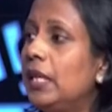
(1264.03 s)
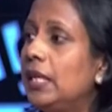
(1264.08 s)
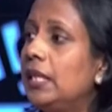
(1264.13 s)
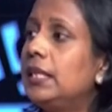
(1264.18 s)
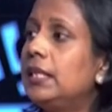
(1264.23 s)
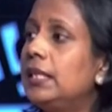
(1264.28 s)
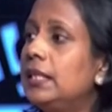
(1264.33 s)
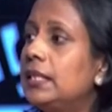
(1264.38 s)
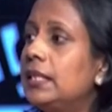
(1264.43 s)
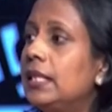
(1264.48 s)

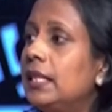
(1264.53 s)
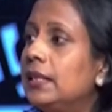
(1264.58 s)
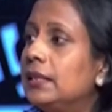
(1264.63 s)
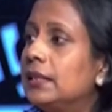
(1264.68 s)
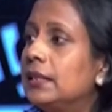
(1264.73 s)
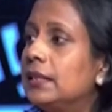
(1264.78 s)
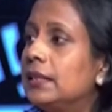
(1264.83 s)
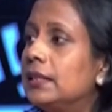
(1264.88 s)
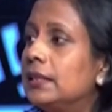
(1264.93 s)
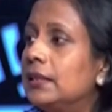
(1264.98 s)
medical
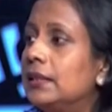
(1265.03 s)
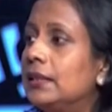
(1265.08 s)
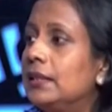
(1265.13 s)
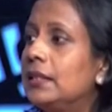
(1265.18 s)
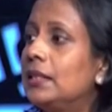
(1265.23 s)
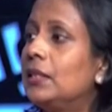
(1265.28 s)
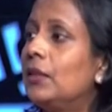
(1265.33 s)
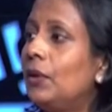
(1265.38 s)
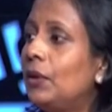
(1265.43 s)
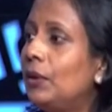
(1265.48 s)
sciences,
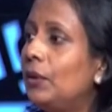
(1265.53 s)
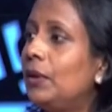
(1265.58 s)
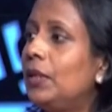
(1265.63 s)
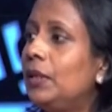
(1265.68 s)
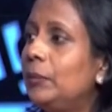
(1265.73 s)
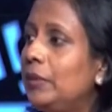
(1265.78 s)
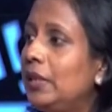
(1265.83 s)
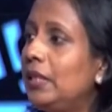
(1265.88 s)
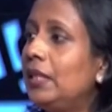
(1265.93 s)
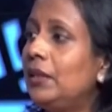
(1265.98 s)
it's not
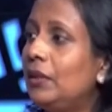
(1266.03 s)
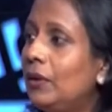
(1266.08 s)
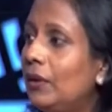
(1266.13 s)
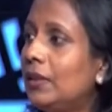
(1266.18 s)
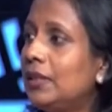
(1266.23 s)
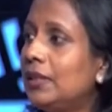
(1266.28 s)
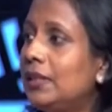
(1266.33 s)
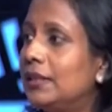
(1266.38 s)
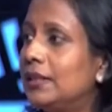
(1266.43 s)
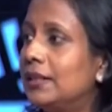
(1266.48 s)
only being a
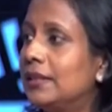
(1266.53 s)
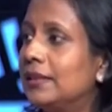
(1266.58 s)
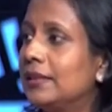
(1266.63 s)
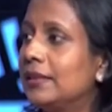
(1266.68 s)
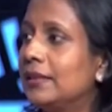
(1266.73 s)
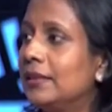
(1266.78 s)
doctor.